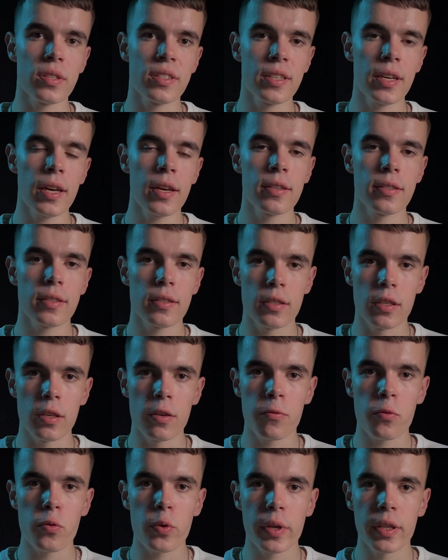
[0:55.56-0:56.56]
6
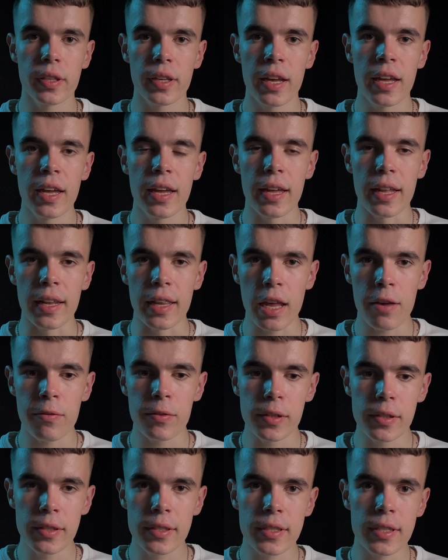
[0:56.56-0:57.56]
different
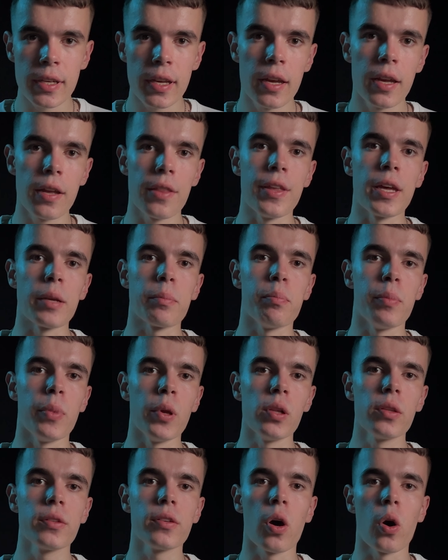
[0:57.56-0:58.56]
levels that
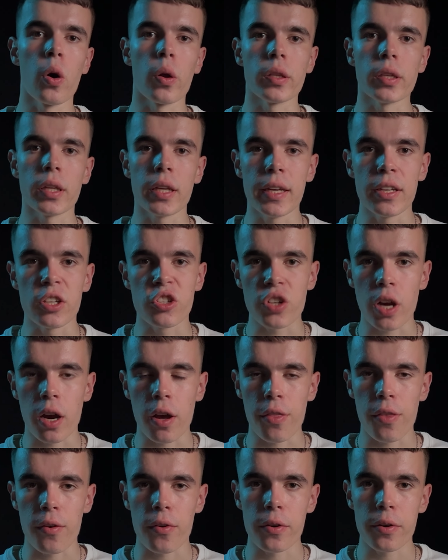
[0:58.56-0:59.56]
build on each
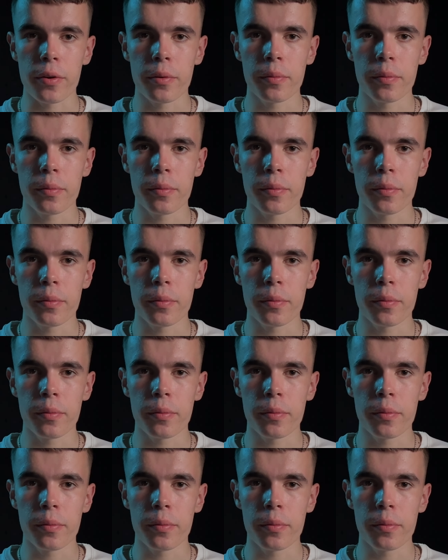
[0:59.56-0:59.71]
other.